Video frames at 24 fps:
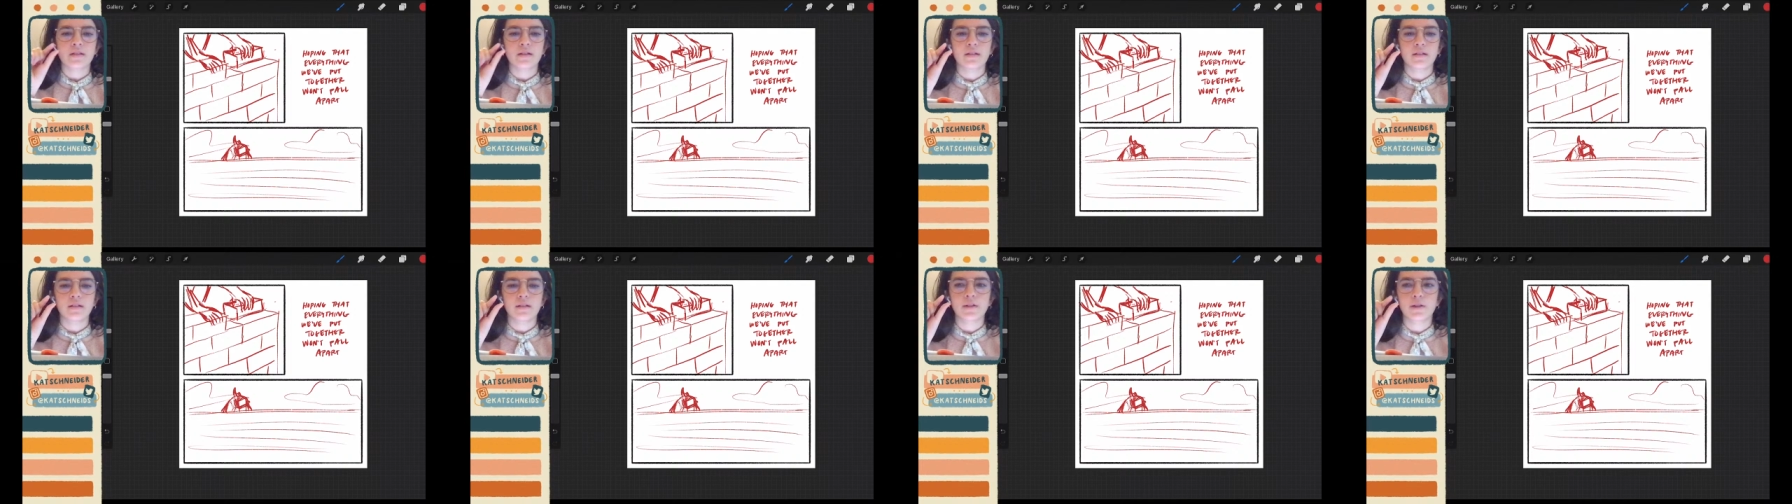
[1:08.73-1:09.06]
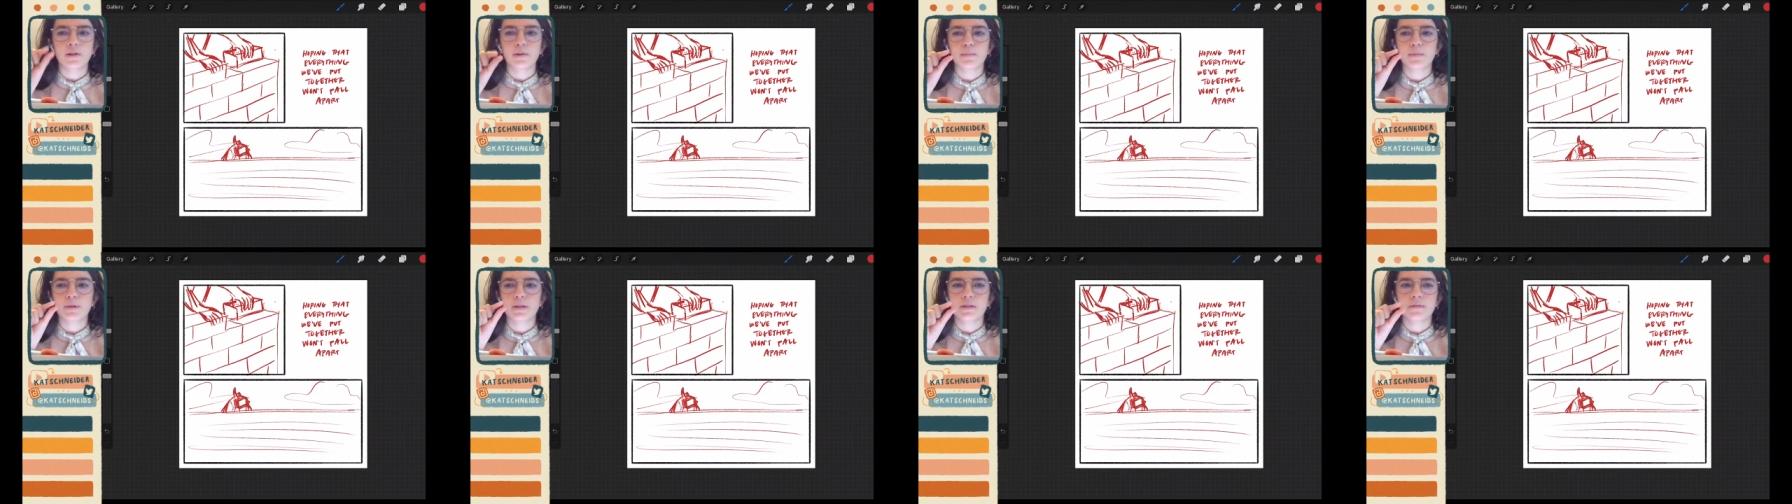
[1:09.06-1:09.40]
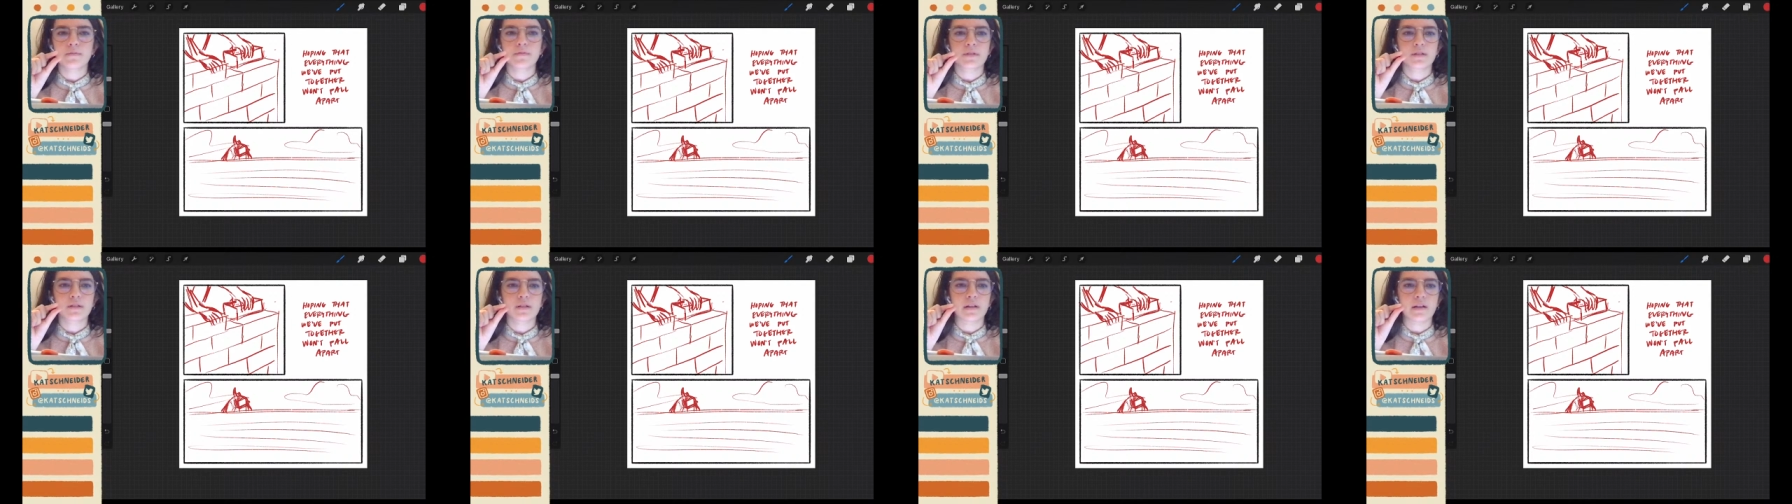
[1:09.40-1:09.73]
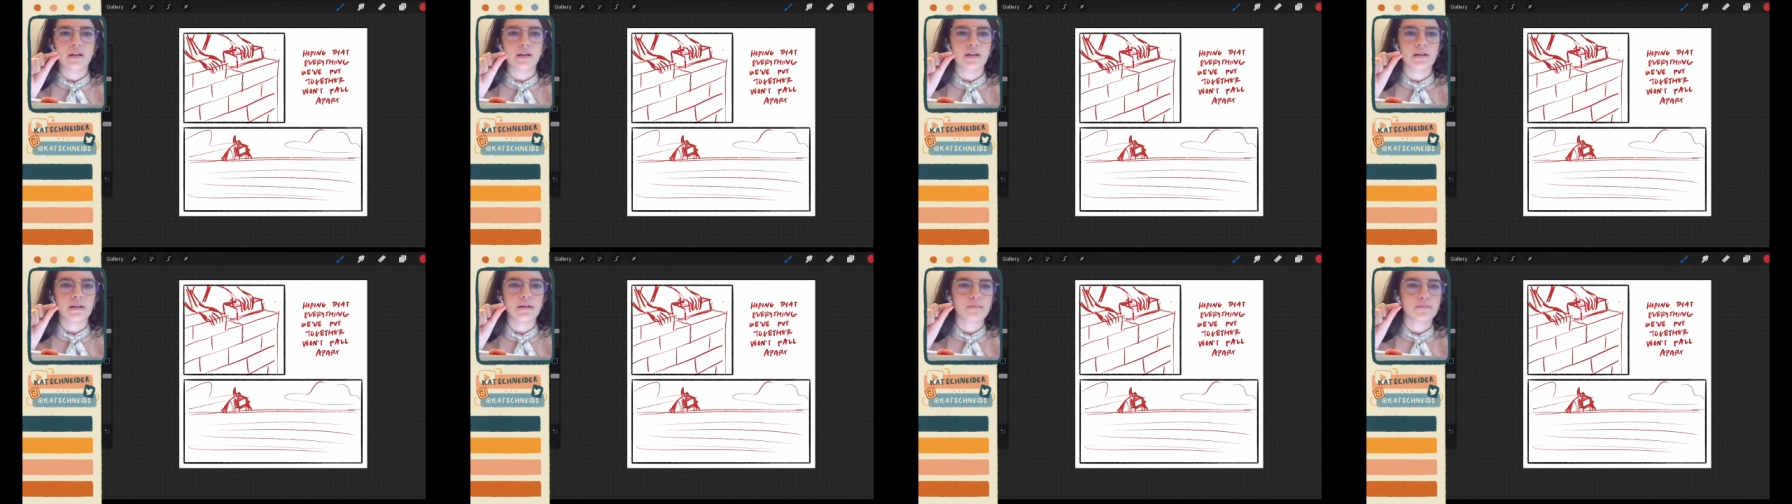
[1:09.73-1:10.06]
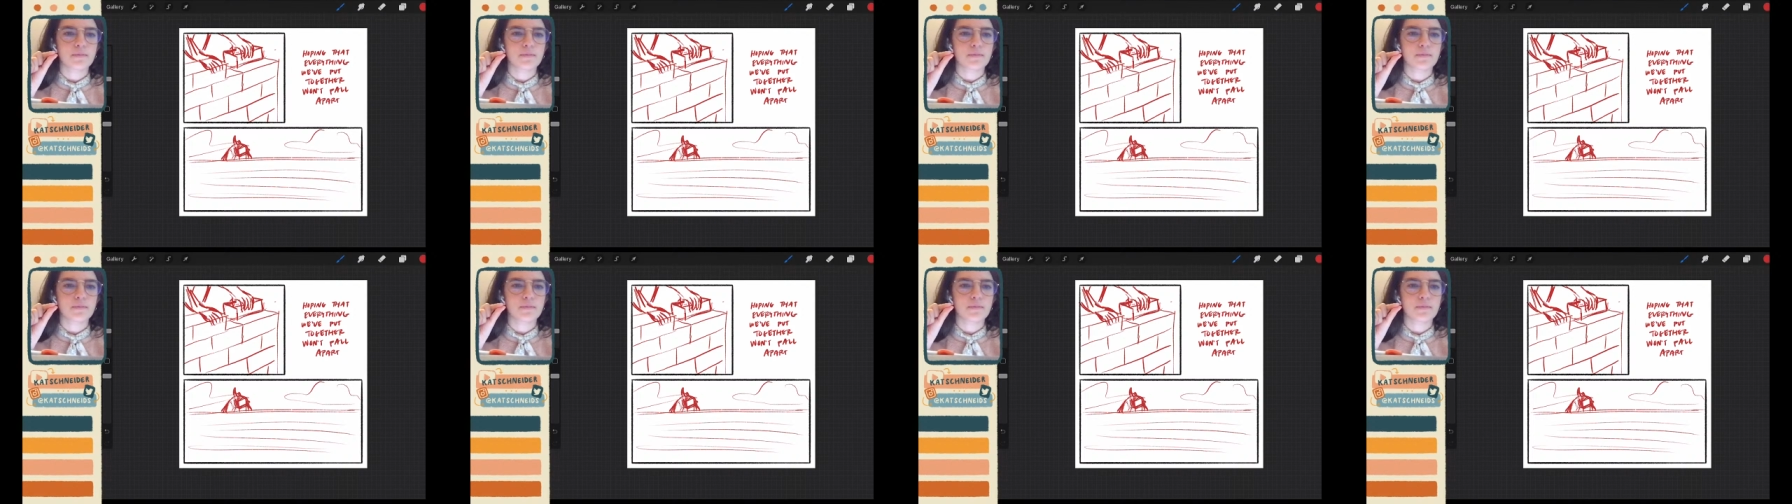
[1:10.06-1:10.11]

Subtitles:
a little bit of delay